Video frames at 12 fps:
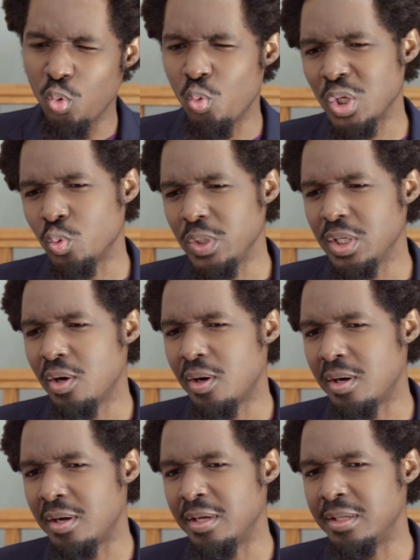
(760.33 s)
what we
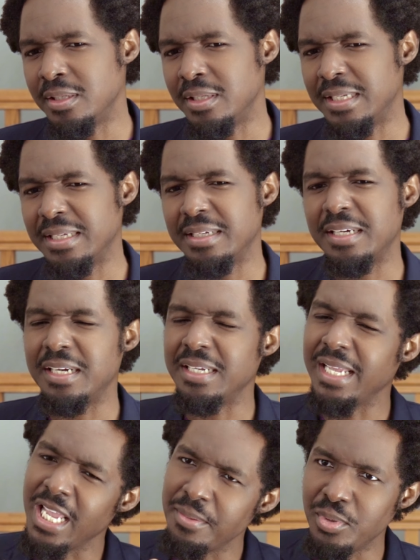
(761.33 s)
call
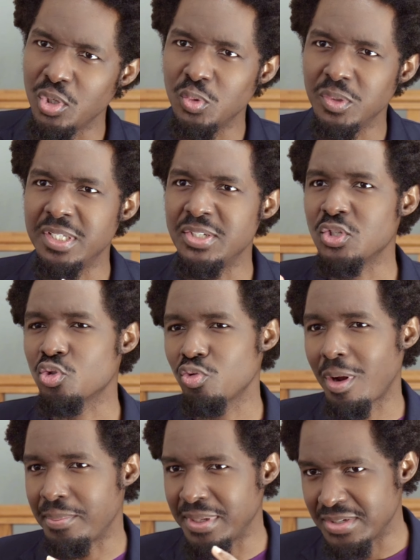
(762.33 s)
ABO
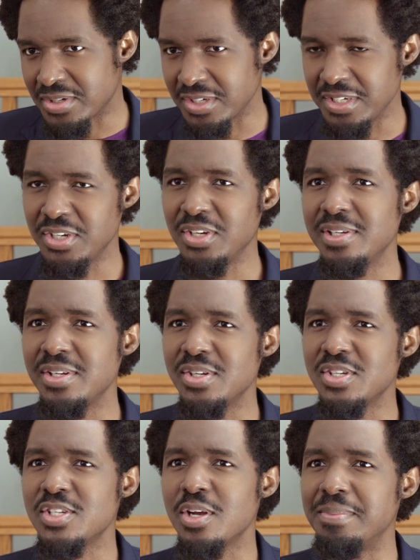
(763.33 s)
discrepancy
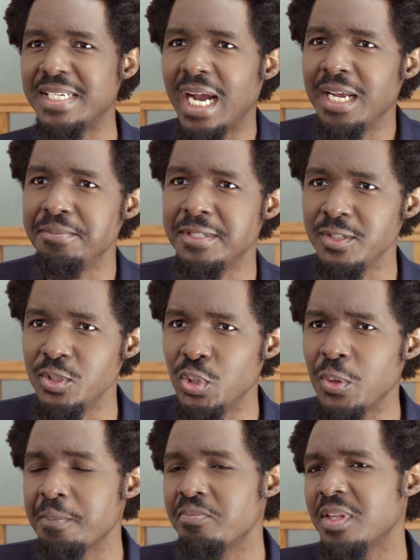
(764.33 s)
sometimes,
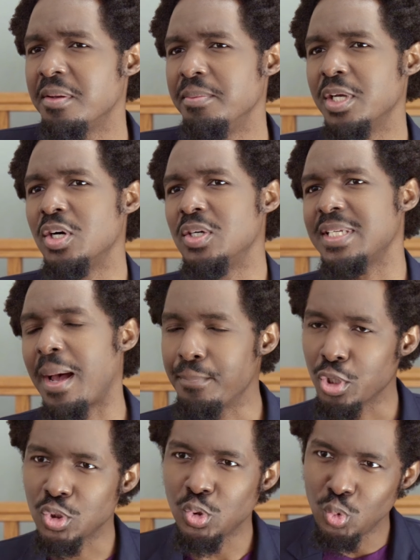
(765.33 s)
because a
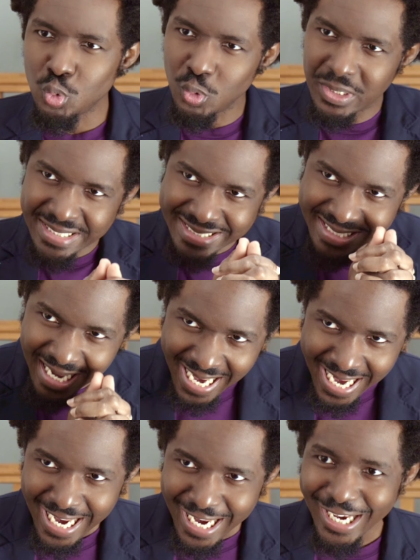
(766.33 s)
person who is
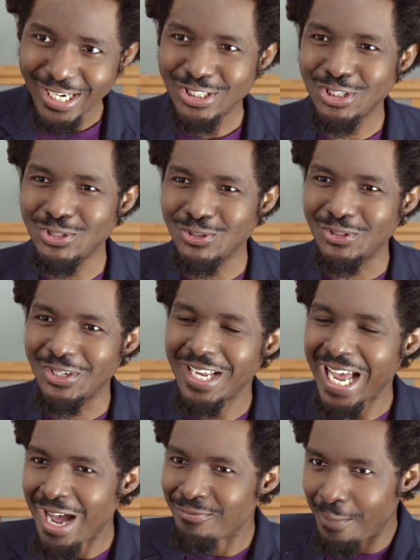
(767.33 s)
A should
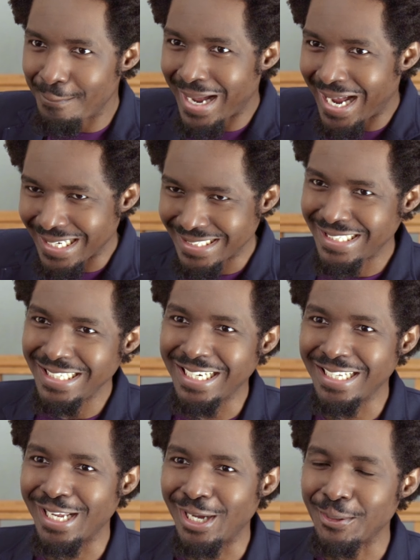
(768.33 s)
have a
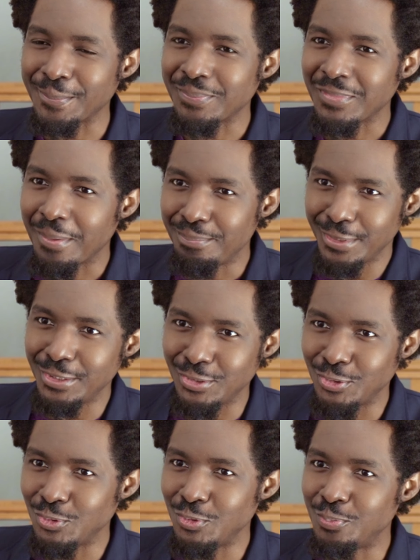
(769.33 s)
particular blood
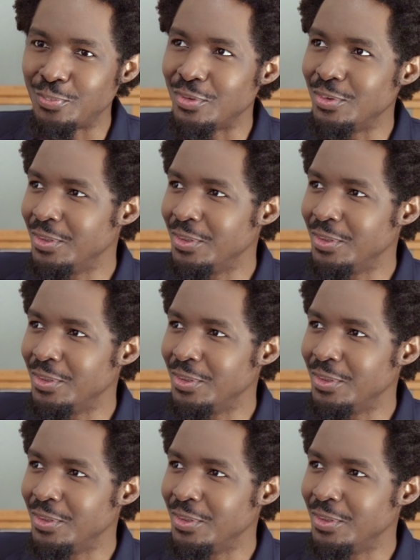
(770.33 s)
group